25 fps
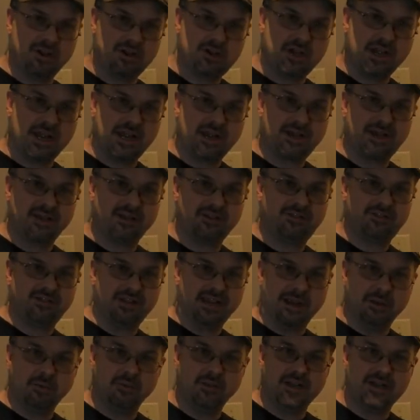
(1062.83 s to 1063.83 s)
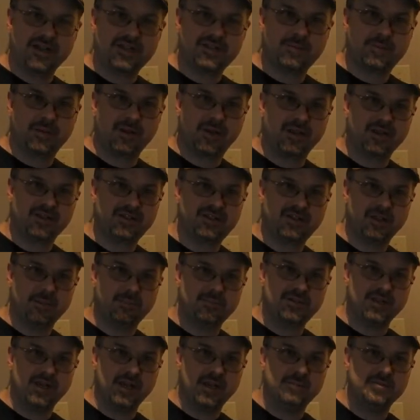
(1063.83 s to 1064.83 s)
to check is the outlets, because
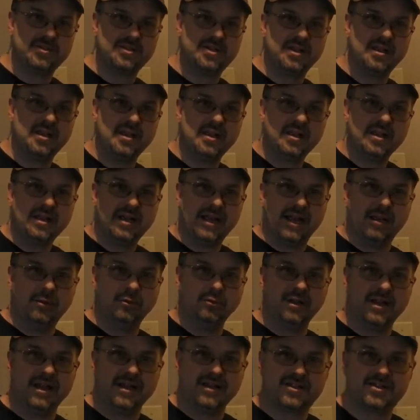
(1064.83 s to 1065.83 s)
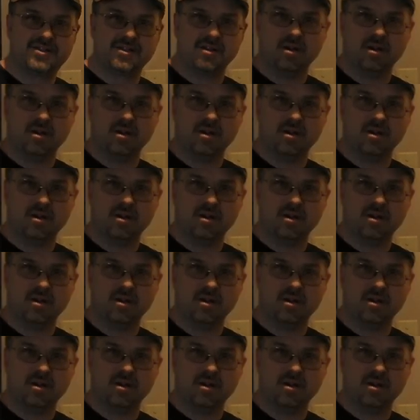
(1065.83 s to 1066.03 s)
sometimes outlets